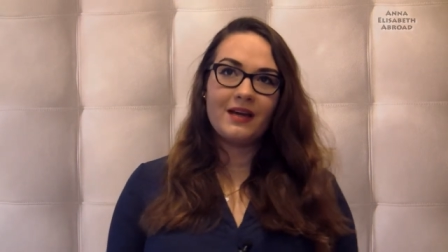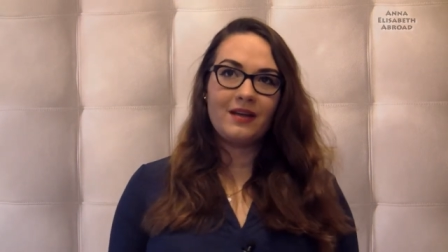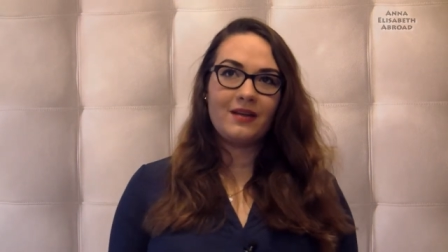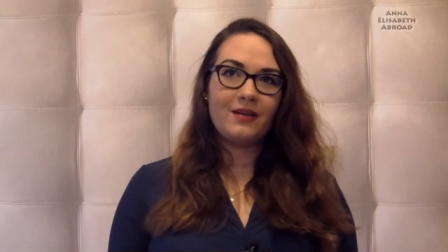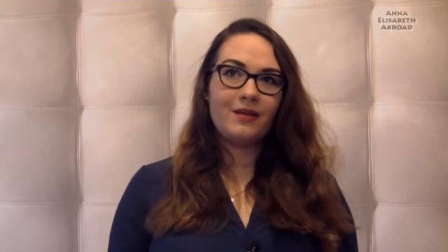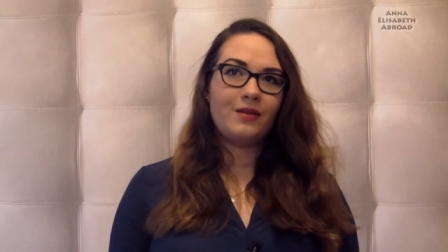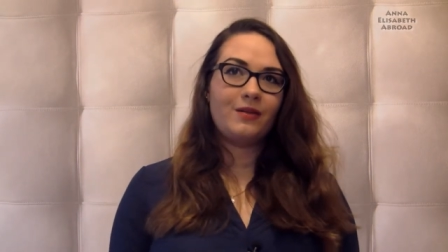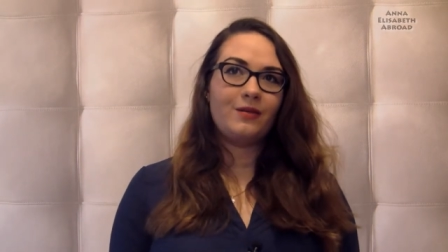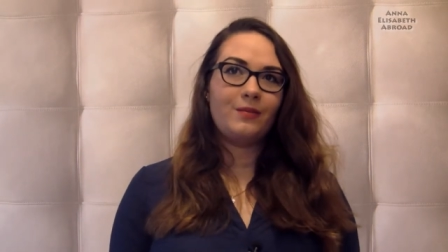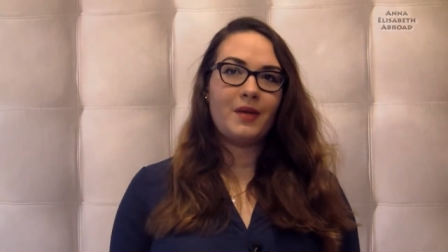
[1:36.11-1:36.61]

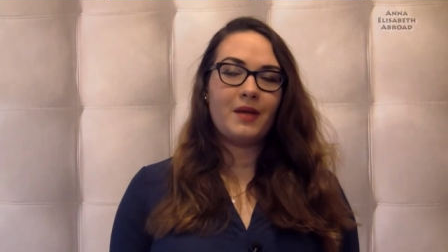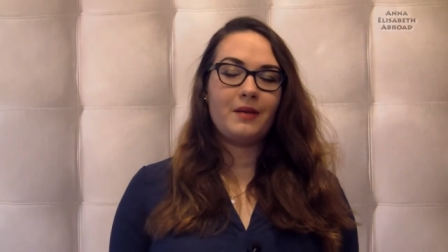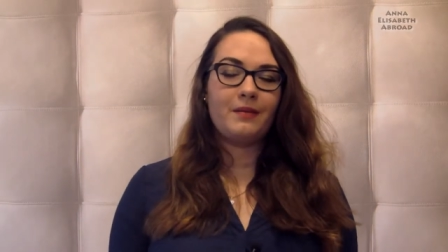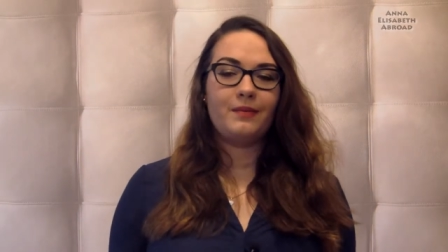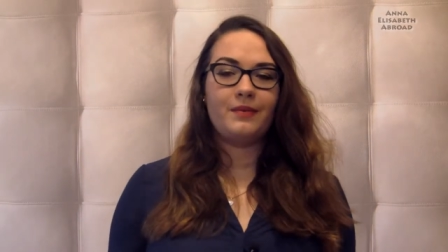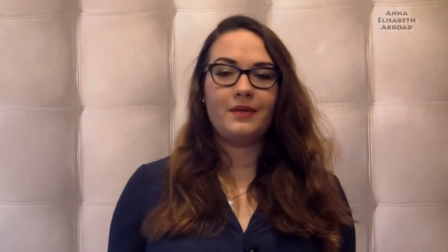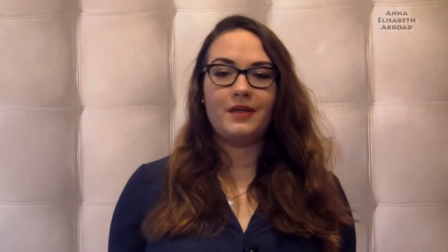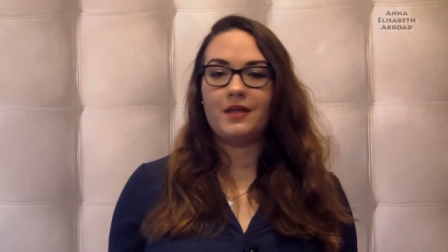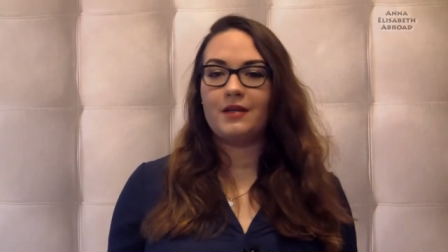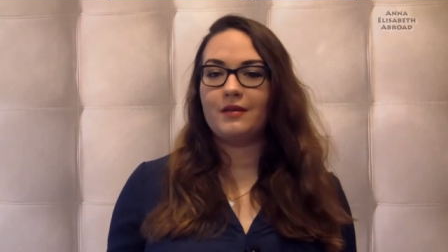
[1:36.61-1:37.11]

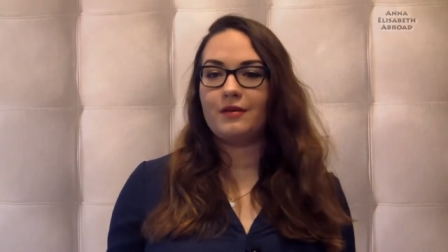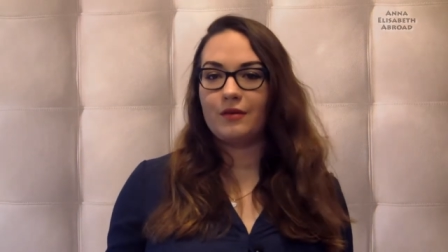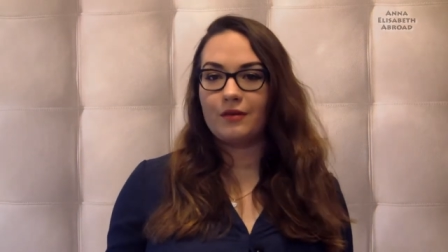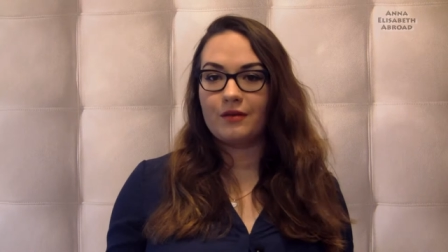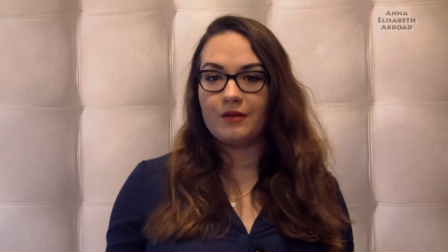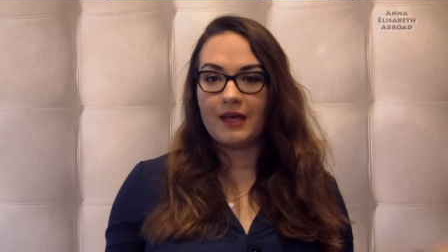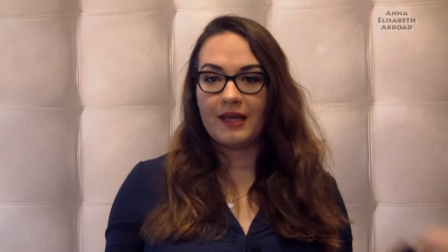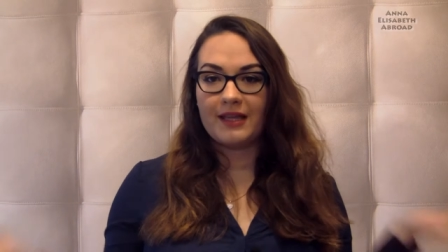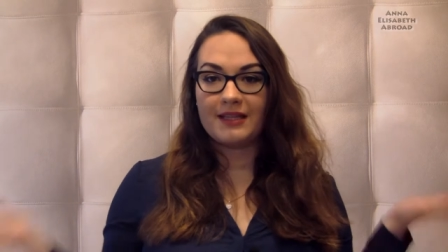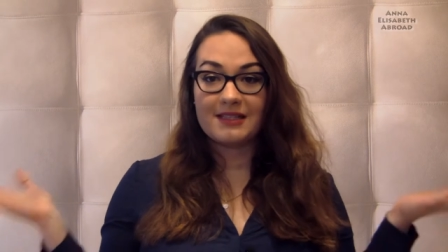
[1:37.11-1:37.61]
maybe you
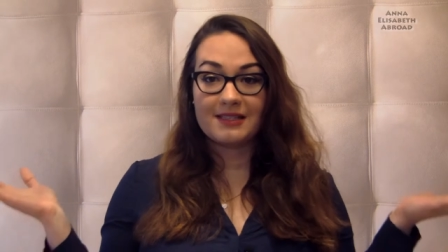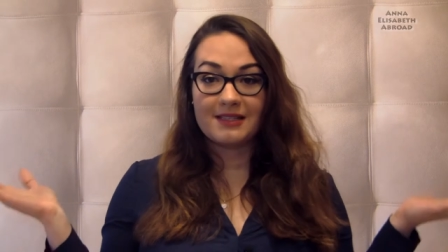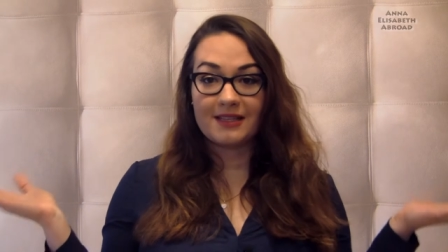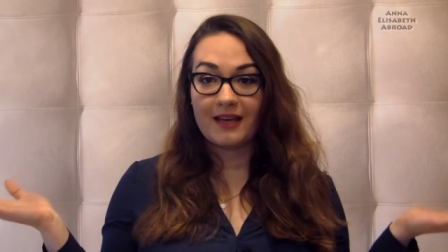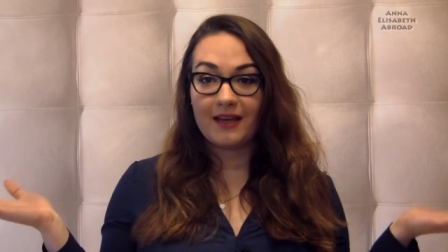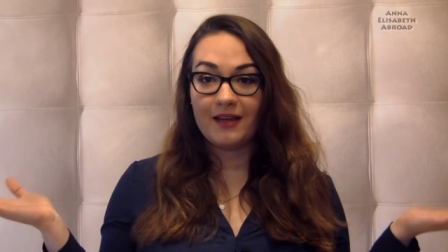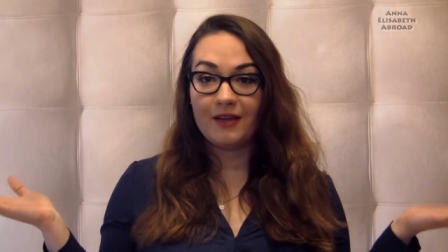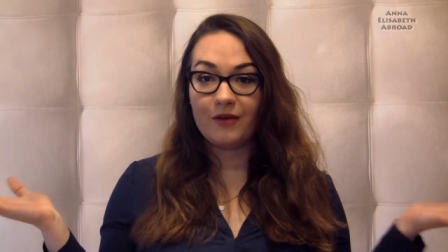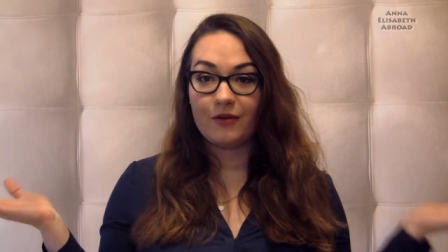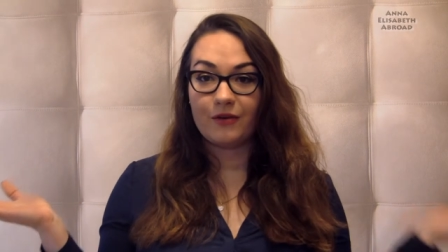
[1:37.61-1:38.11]
can
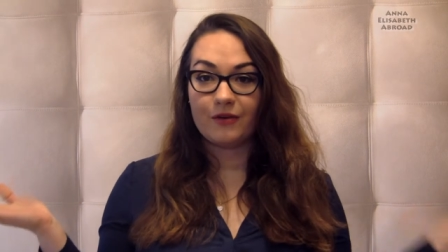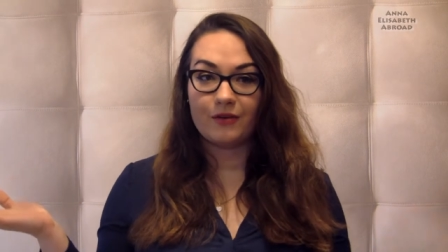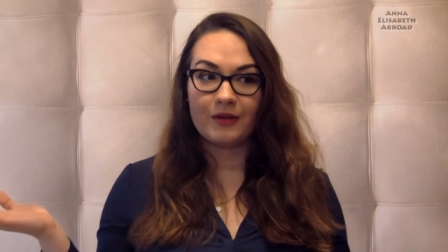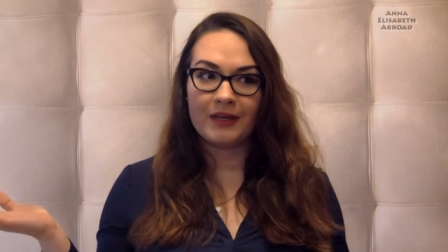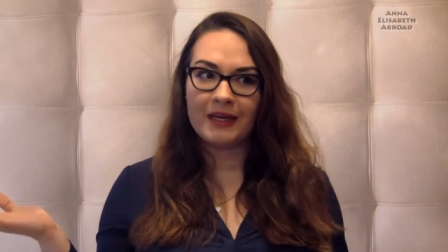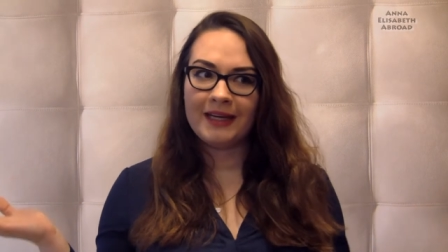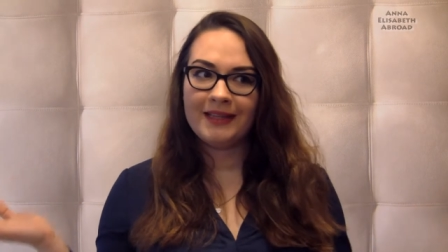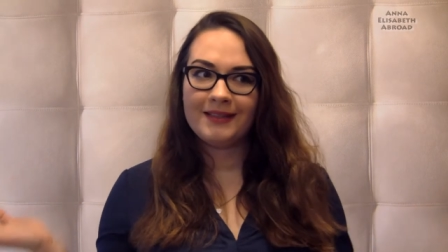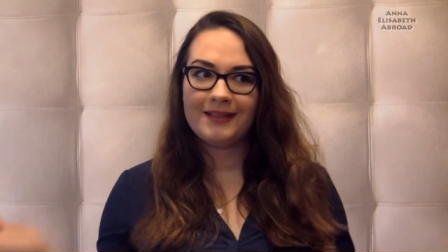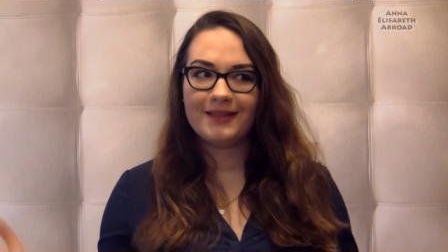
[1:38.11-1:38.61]
say or you
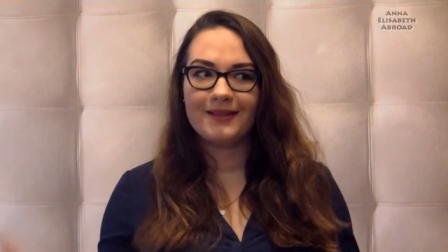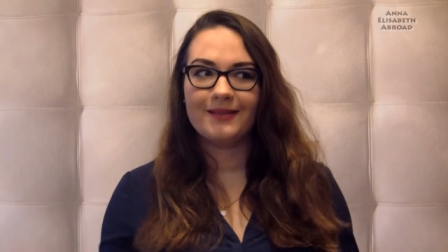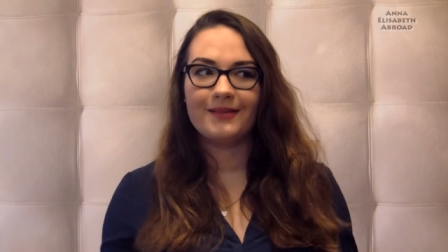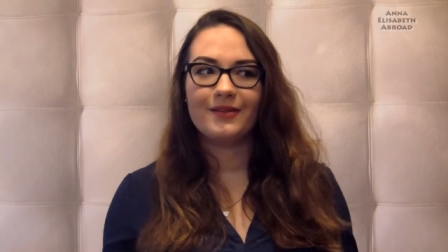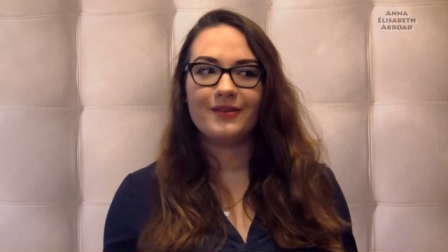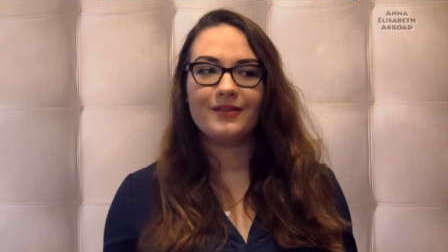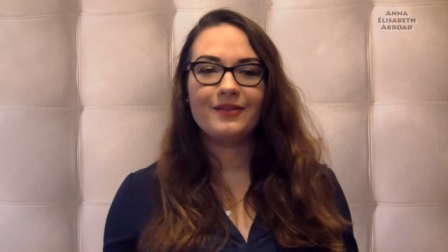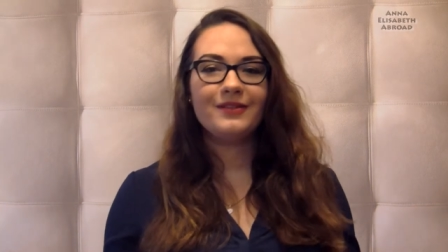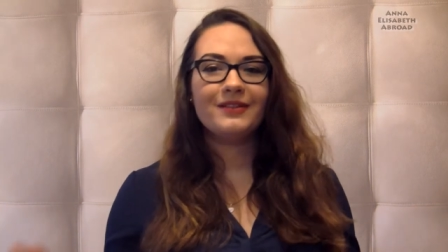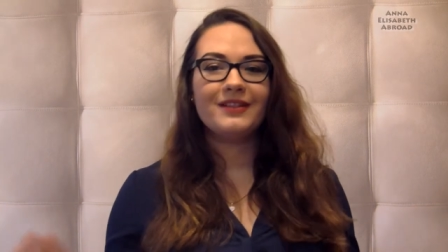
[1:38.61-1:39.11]
can, I don't
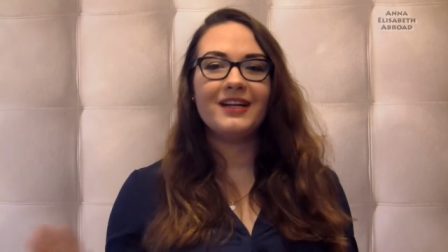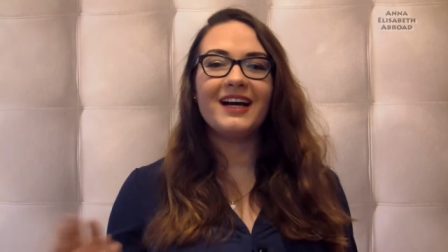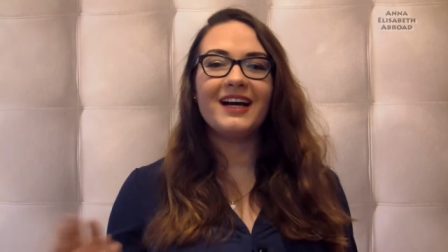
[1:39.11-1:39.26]
know.